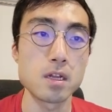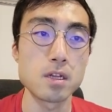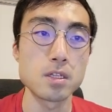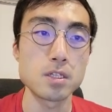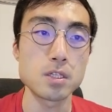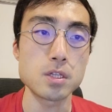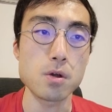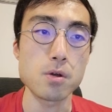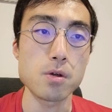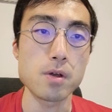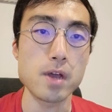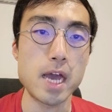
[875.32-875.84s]

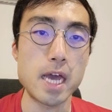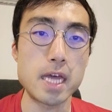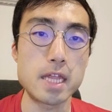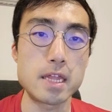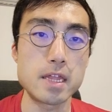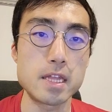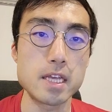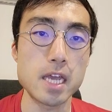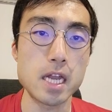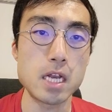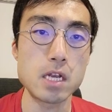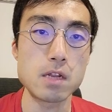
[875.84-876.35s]
So
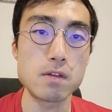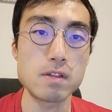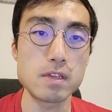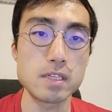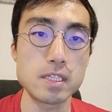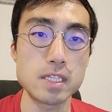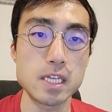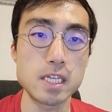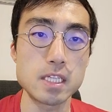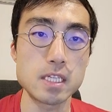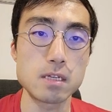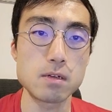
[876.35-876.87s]
at the end of the
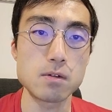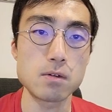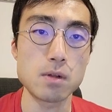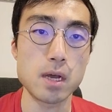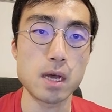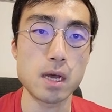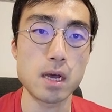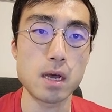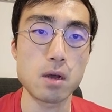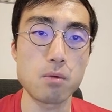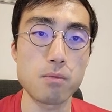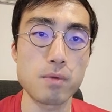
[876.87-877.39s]
season,
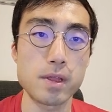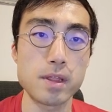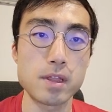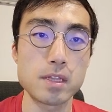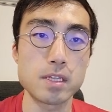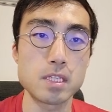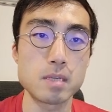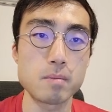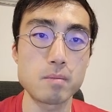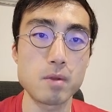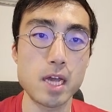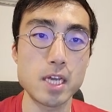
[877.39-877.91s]
when
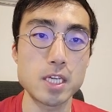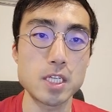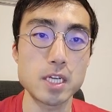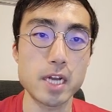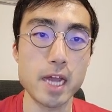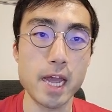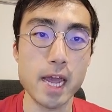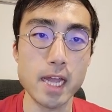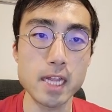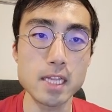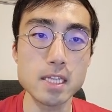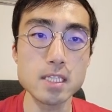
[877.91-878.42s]
the simulation
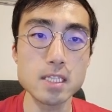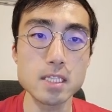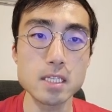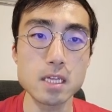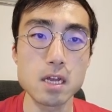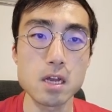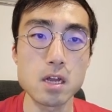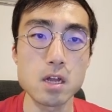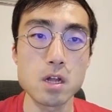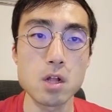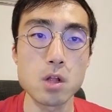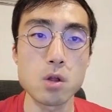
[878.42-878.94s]
ends,
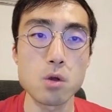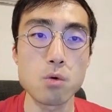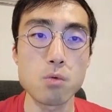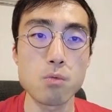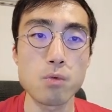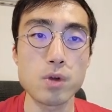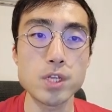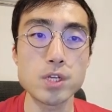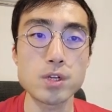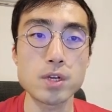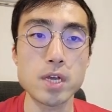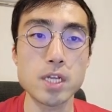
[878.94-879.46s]

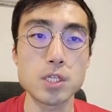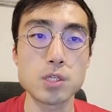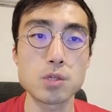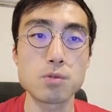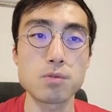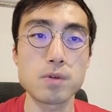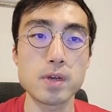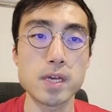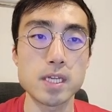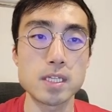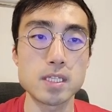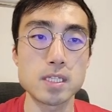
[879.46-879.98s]
what you can
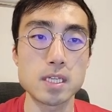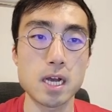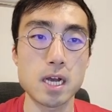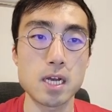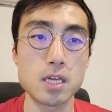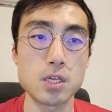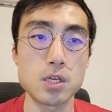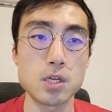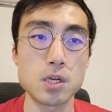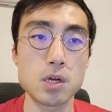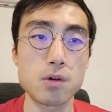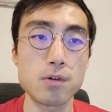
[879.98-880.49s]
do is
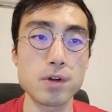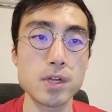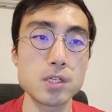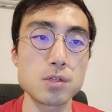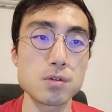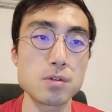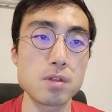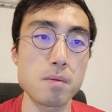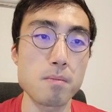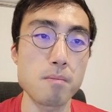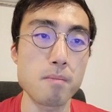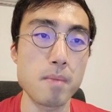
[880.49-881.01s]
you go
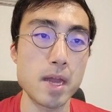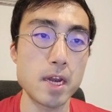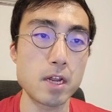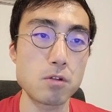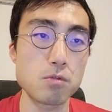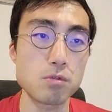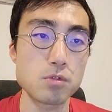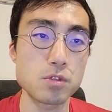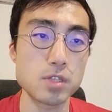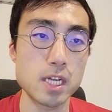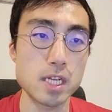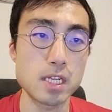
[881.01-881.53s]
into the
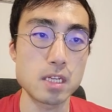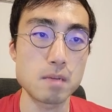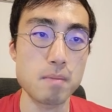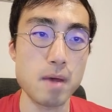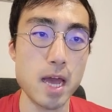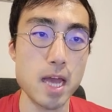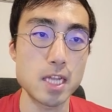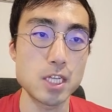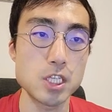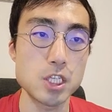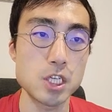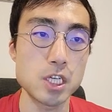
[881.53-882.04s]
medical center
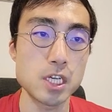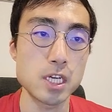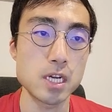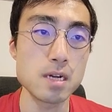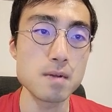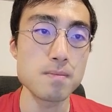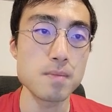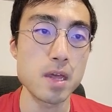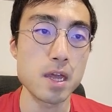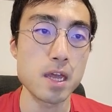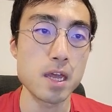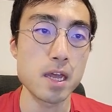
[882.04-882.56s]
page
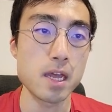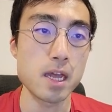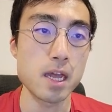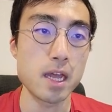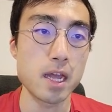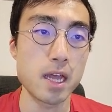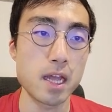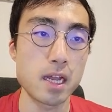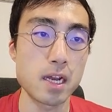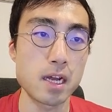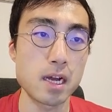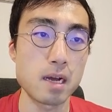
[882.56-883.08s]
here,
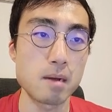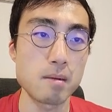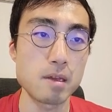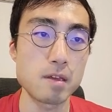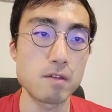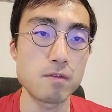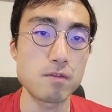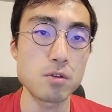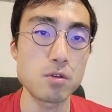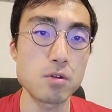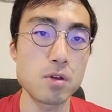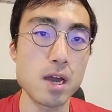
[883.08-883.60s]
and
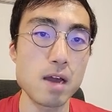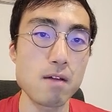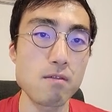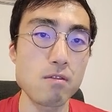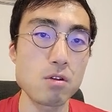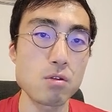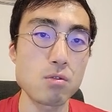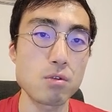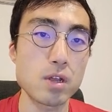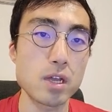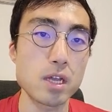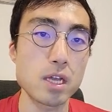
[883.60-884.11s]
if you have
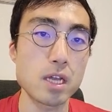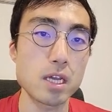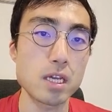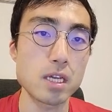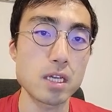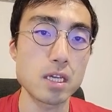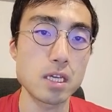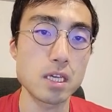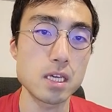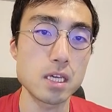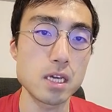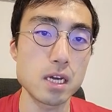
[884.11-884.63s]
a look
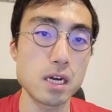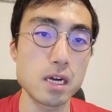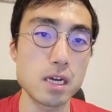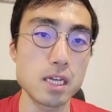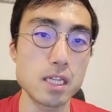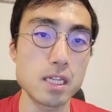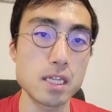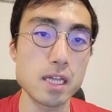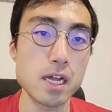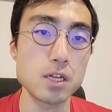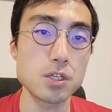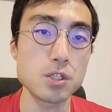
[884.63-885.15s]
here,
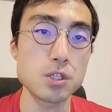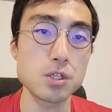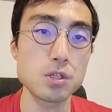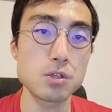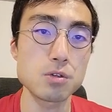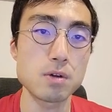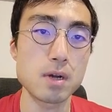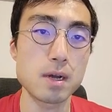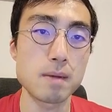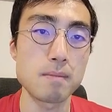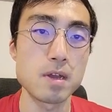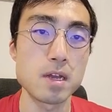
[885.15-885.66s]
it tells
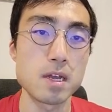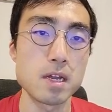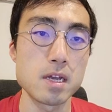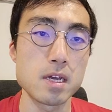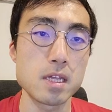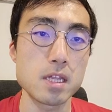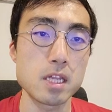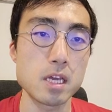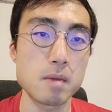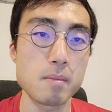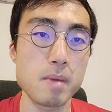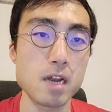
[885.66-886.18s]
you
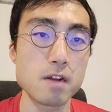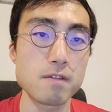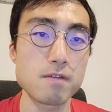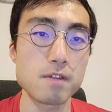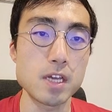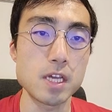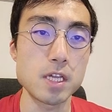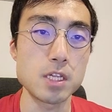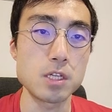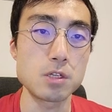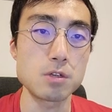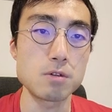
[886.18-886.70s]
the amount of
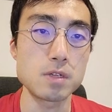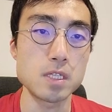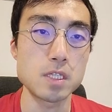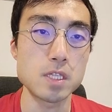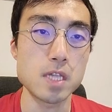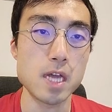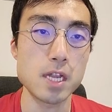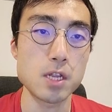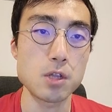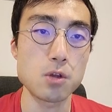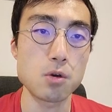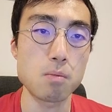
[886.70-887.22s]
injuries
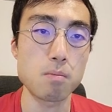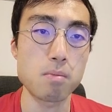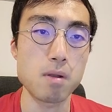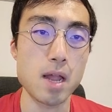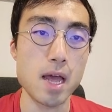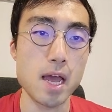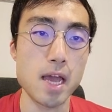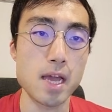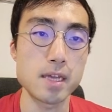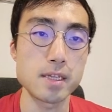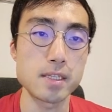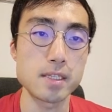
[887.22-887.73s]
that your
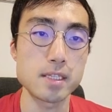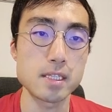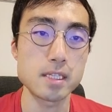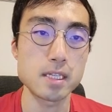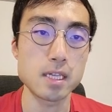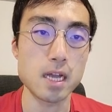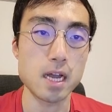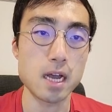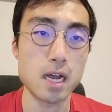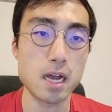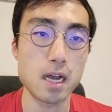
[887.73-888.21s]
players